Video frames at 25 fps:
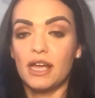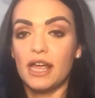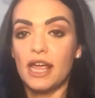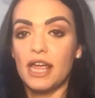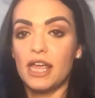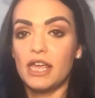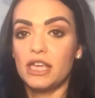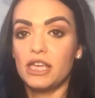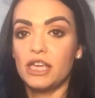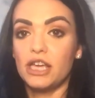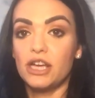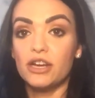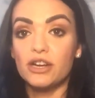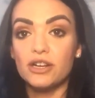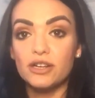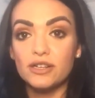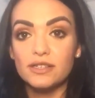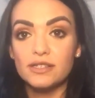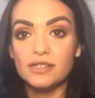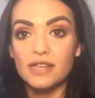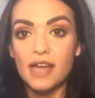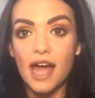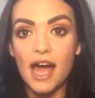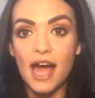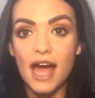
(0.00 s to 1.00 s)
8 years,
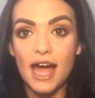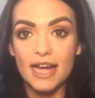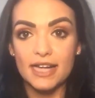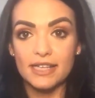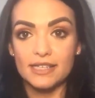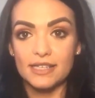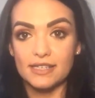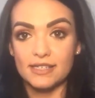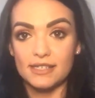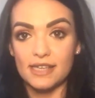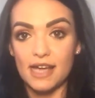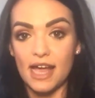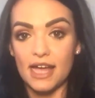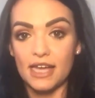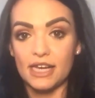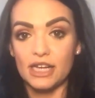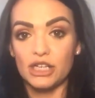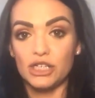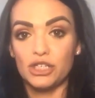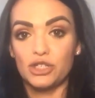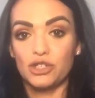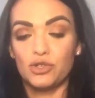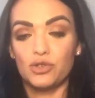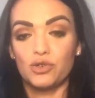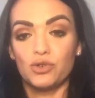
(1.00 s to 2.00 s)
I
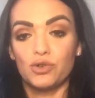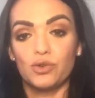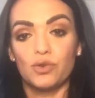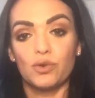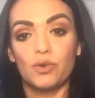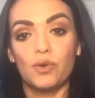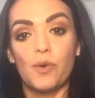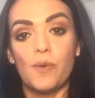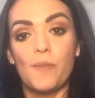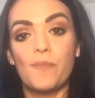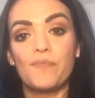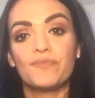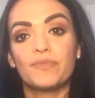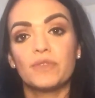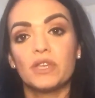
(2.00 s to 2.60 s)
decided to